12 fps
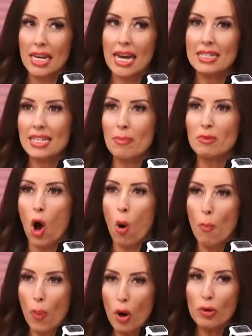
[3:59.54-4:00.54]
except
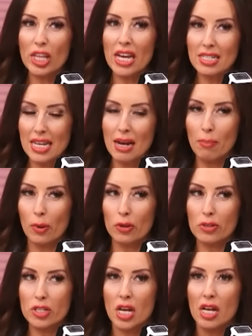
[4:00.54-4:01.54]
both
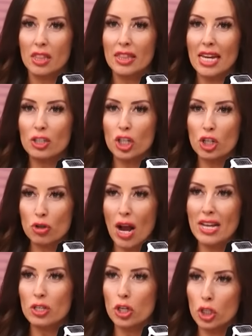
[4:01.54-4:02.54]
examples that she
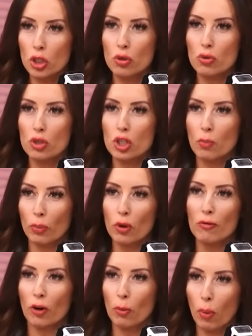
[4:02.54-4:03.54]
tries to use to
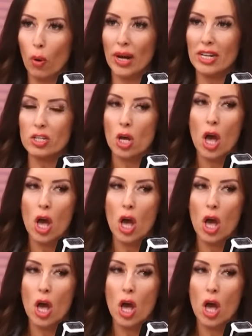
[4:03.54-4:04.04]
prove her point